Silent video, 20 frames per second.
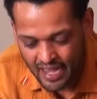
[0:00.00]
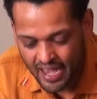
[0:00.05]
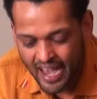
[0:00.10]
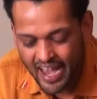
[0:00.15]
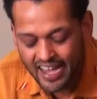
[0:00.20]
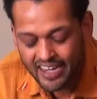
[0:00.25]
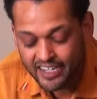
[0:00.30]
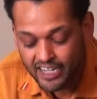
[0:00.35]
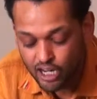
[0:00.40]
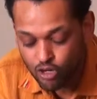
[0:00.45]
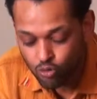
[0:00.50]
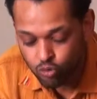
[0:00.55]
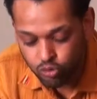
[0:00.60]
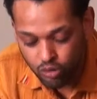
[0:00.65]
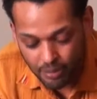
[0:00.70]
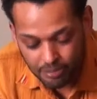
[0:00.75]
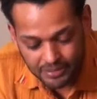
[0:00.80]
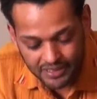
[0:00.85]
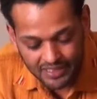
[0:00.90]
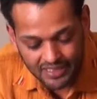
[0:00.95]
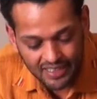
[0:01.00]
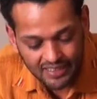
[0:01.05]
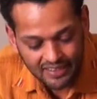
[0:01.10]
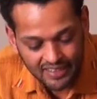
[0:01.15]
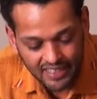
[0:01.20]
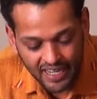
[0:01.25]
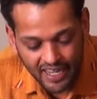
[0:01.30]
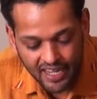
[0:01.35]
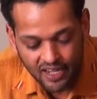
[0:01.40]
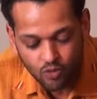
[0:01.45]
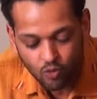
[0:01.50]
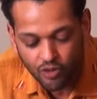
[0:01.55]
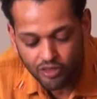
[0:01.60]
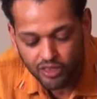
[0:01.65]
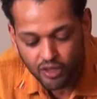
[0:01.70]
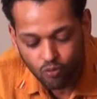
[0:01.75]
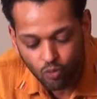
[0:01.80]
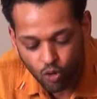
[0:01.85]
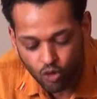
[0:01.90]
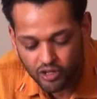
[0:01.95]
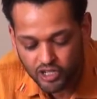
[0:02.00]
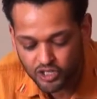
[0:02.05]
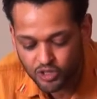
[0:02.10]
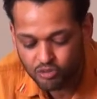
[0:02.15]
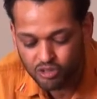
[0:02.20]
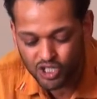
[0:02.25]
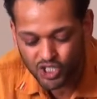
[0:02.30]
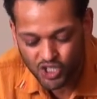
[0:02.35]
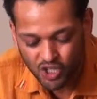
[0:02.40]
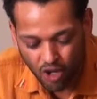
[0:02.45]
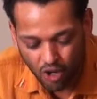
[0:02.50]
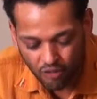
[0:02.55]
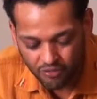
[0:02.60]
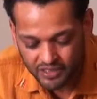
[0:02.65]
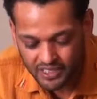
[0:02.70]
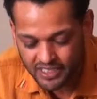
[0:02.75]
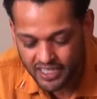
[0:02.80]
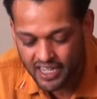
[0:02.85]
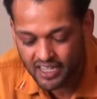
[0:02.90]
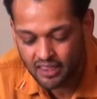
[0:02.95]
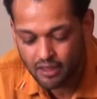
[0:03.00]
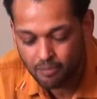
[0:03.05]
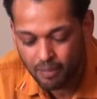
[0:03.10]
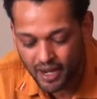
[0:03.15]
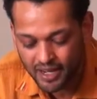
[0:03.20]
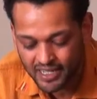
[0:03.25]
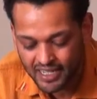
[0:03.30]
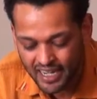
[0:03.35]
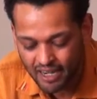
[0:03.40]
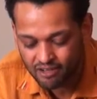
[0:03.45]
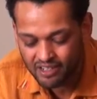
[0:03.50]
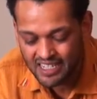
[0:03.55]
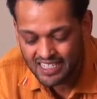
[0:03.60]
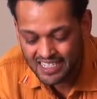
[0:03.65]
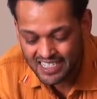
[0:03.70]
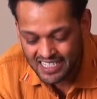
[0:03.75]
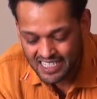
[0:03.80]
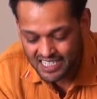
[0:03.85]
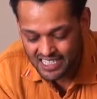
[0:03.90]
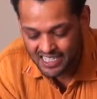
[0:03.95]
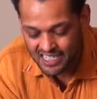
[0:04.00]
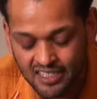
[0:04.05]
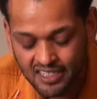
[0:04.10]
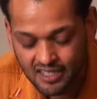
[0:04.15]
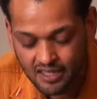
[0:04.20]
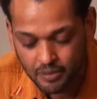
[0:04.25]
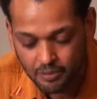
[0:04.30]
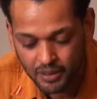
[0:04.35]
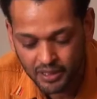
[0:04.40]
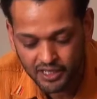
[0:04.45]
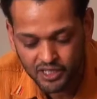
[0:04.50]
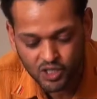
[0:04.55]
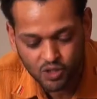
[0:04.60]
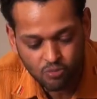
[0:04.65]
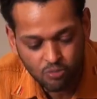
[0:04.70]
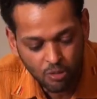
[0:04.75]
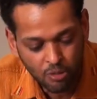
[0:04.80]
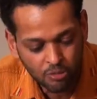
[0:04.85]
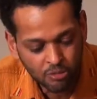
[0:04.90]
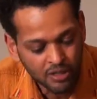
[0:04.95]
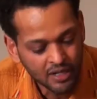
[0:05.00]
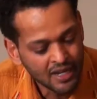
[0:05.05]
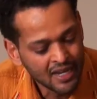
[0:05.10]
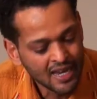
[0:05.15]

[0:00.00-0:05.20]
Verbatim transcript: and erupted at the end when the mourners resolved to take the body out, insisting to the police, quote,